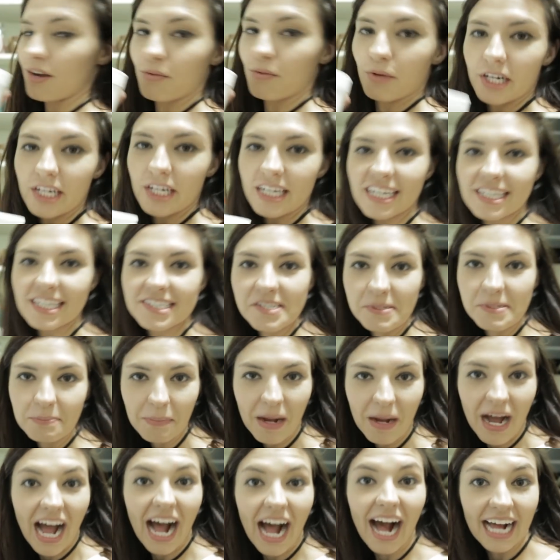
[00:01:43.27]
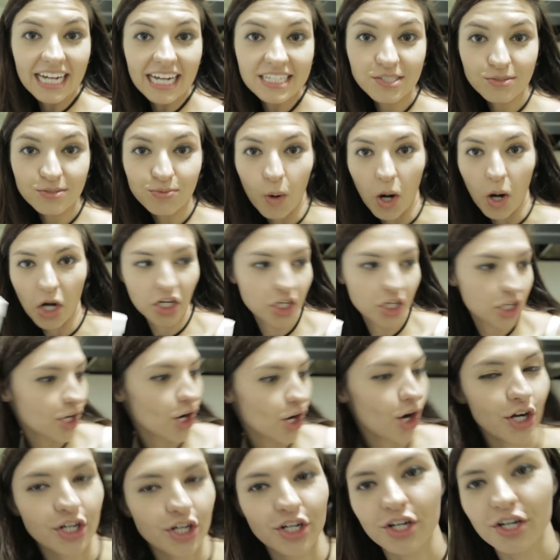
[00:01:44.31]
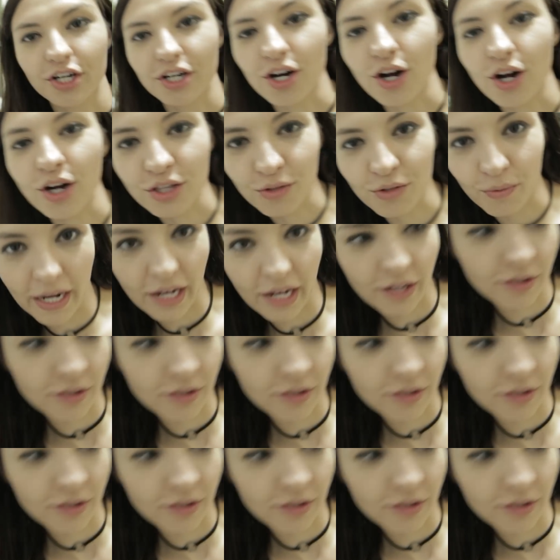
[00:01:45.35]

We're gonna get some ice water on her on the way